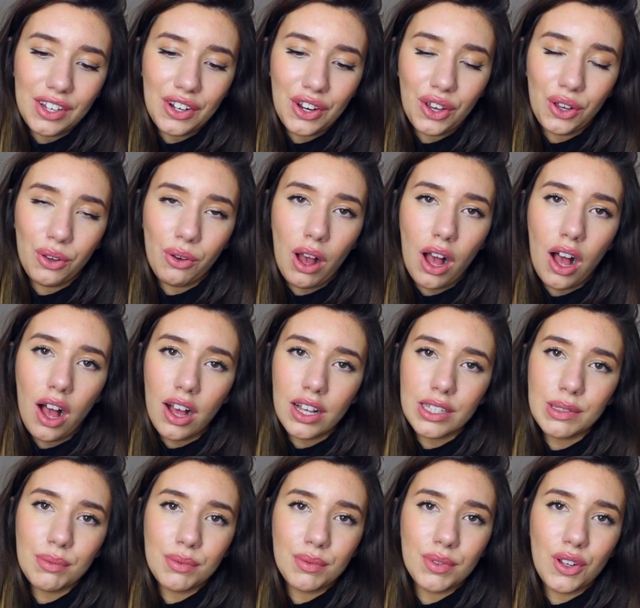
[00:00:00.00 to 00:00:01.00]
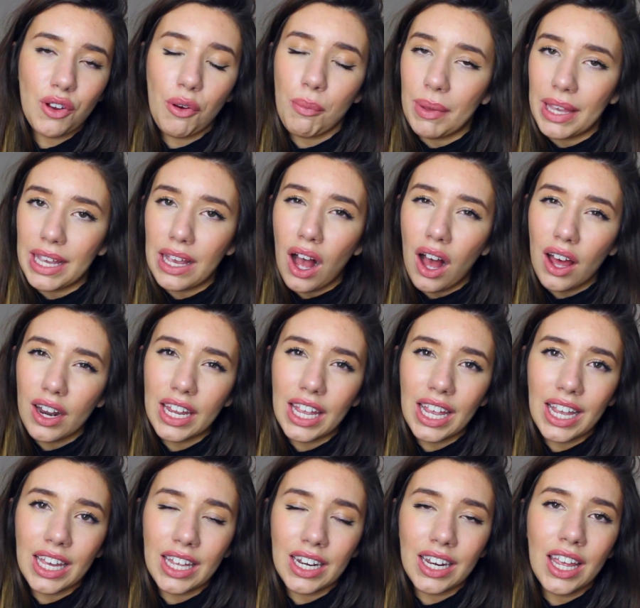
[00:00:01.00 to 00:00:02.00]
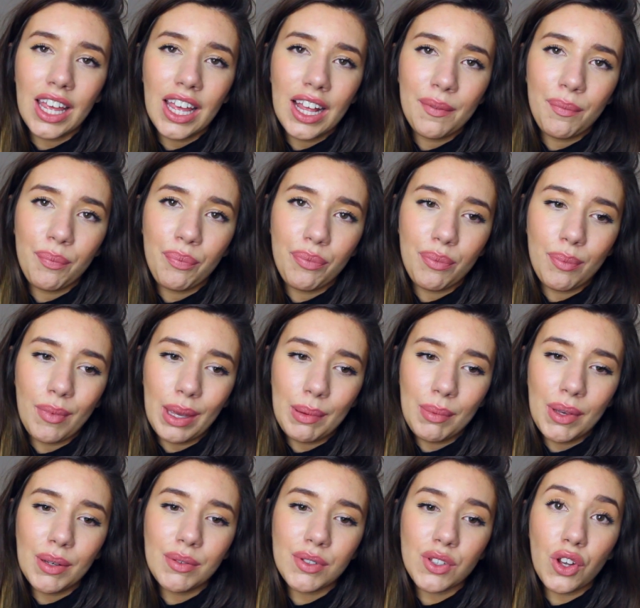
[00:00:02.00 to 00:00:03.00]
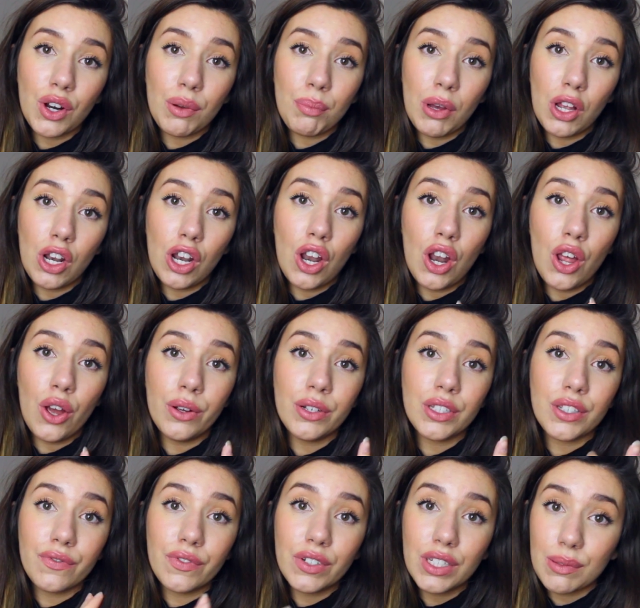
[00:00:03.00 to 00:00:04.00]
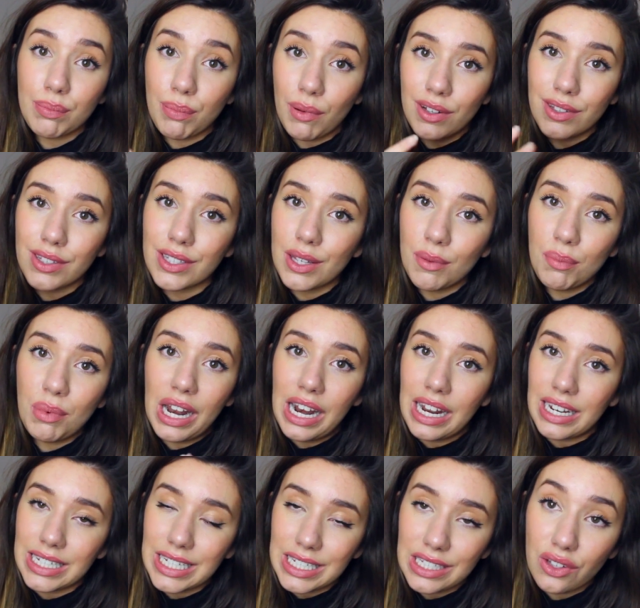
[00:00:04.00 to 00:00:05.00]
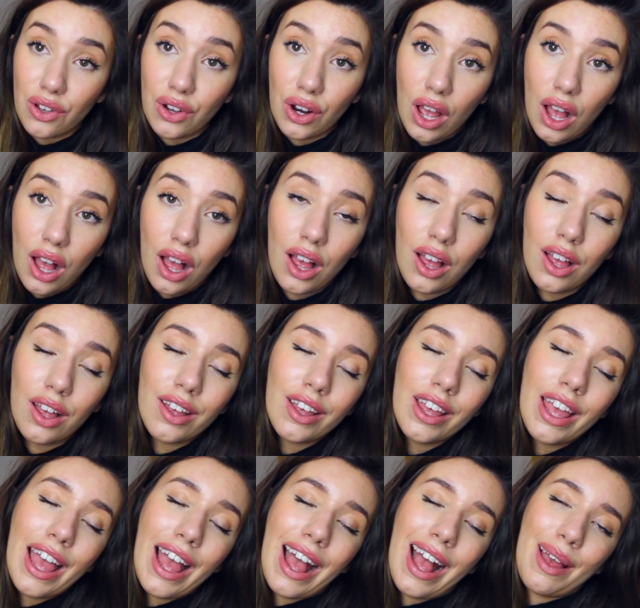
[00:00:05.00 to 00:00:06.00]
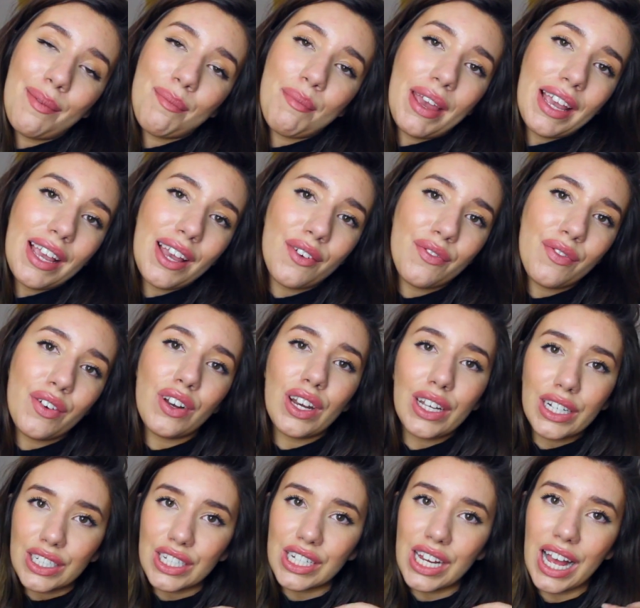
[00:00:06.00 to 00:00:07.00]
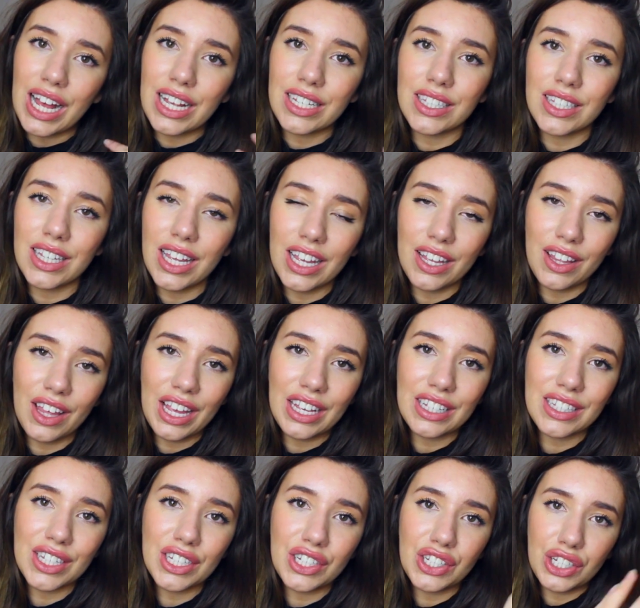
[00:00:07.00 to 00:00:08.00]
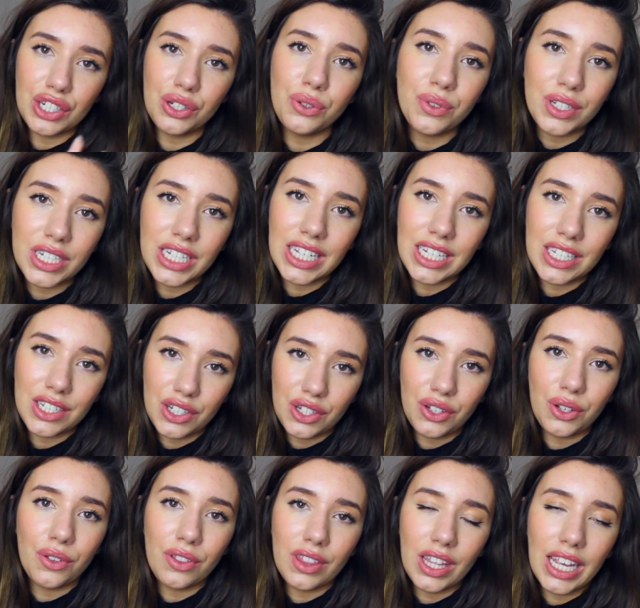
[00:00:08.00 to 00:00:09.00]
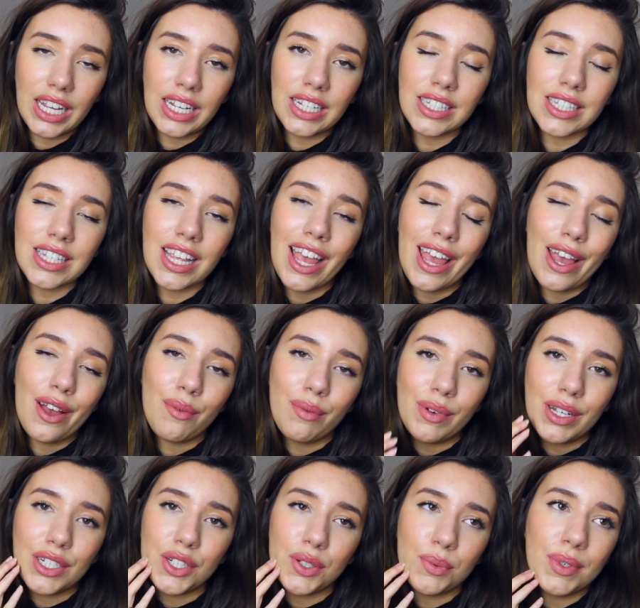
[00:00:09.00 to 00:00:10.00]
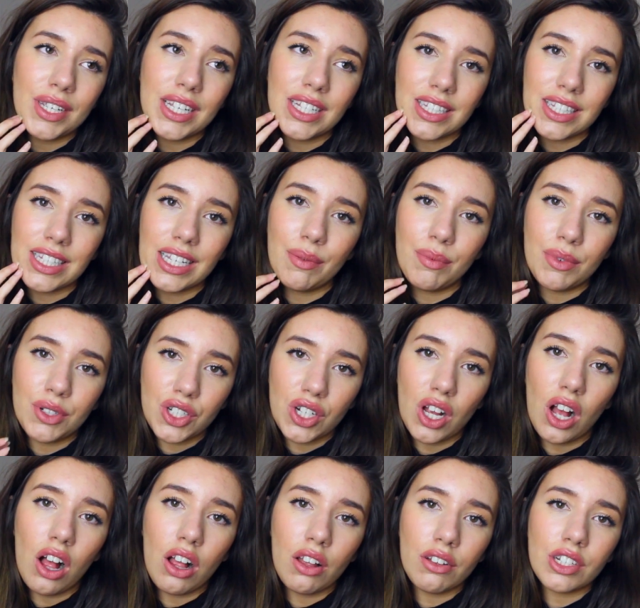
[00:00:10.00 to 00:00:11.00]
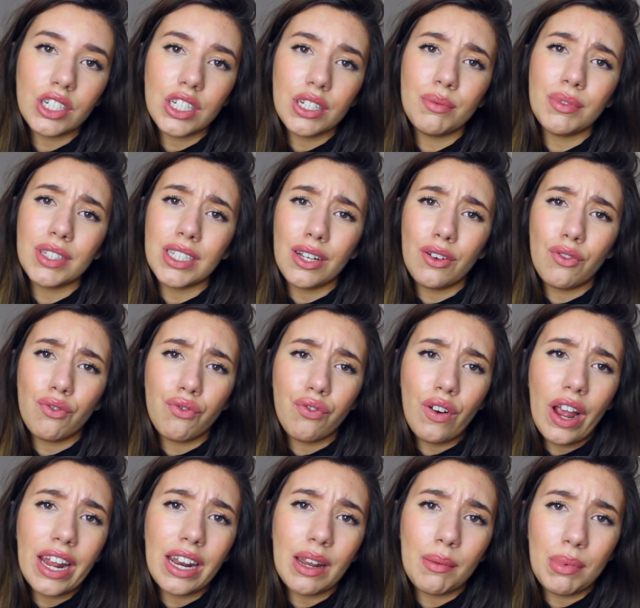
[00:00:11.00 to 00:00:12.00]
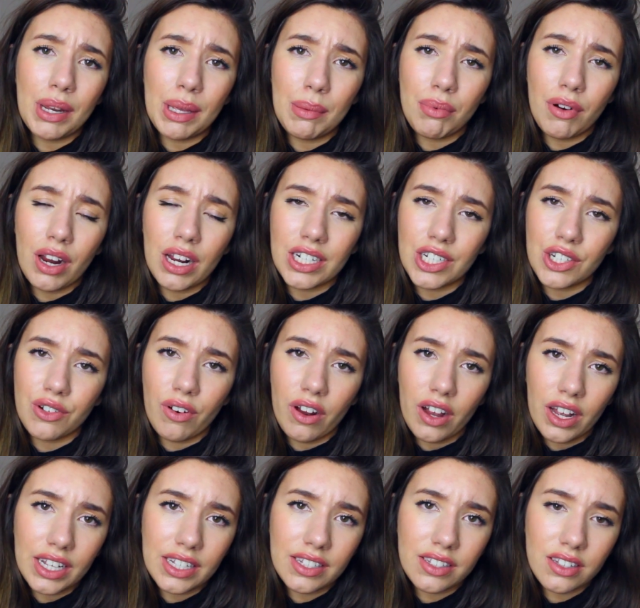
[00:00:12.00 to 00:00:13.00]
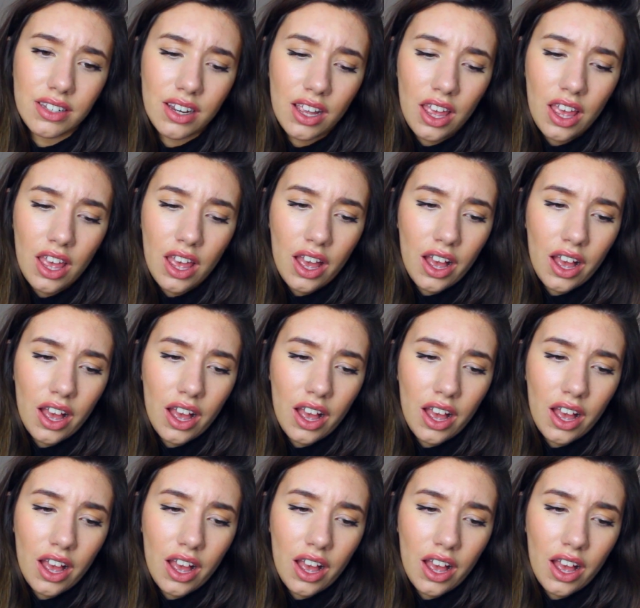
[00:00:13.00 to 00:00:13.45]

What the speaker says: you know, her husband was going to be cunning, and maybe he was going to put loads of responsibilities on her and make her feel like it's a duty to do things, which we can see with Charles. She was incredibly pressurized,